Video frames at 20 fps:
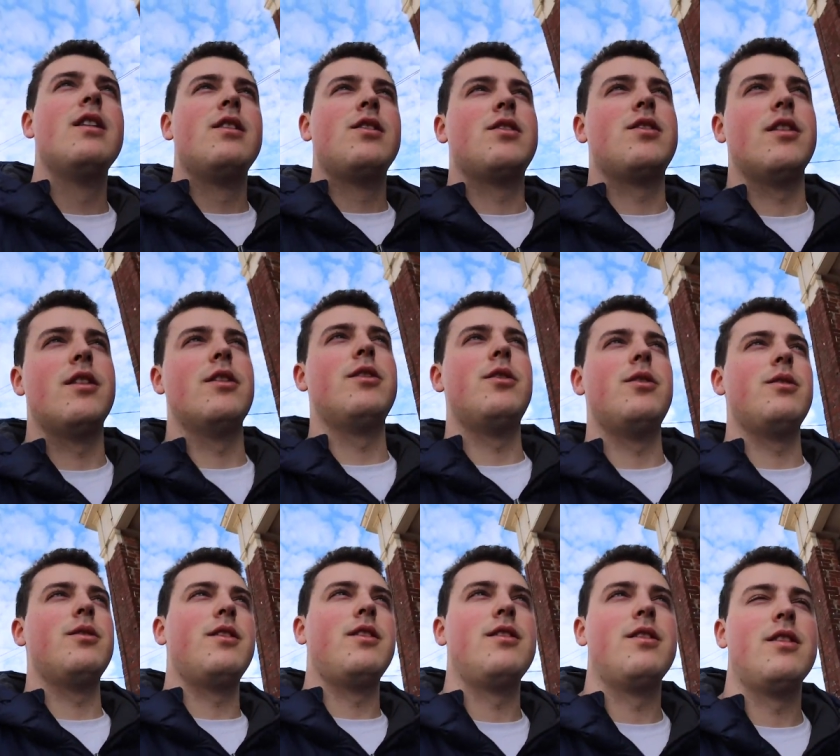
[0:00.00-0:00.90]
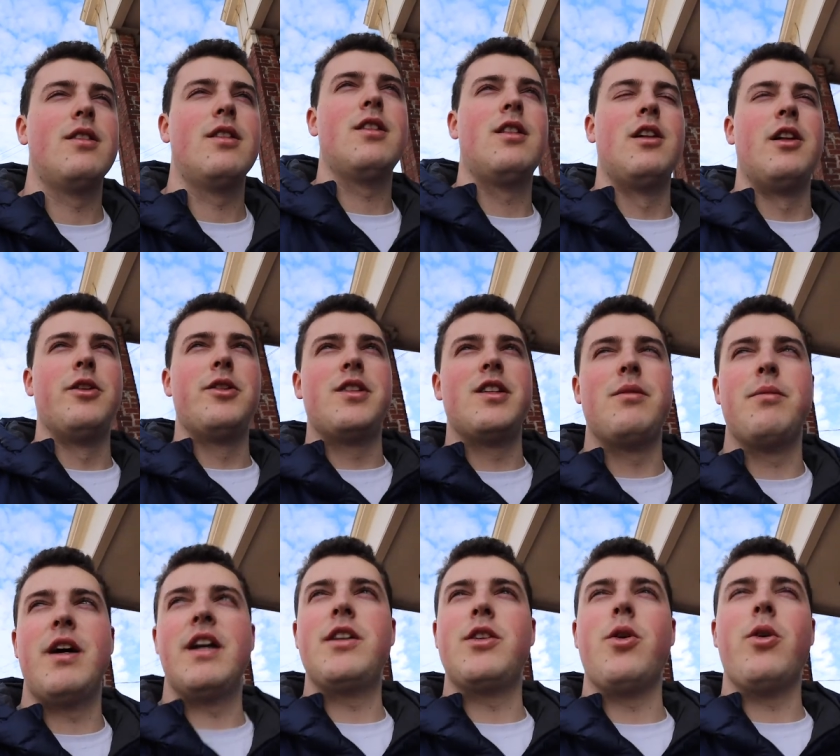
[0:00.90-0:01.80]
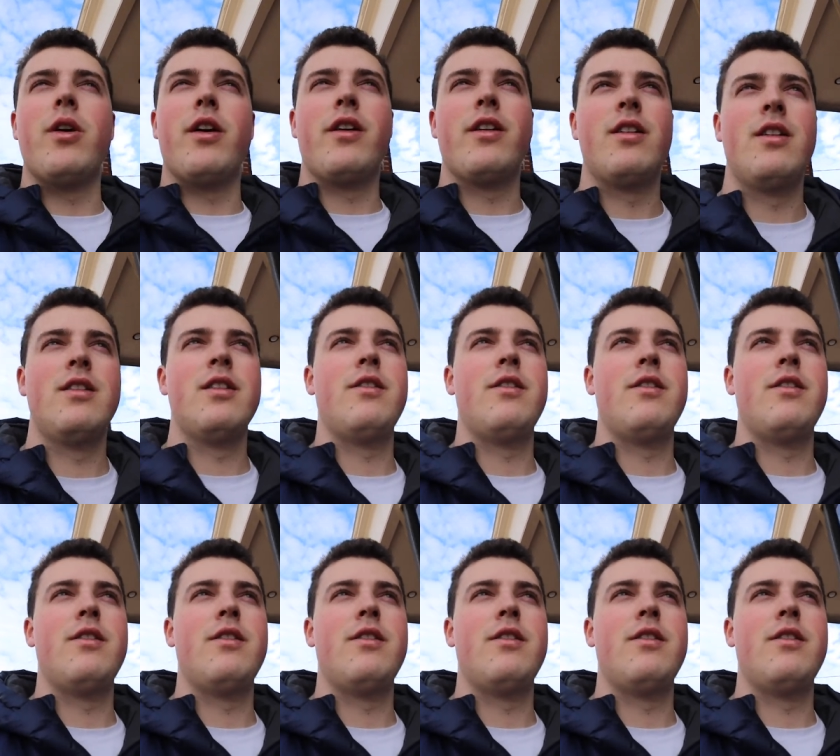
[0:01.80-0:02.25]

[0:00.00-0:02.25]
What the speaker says: So closing my door,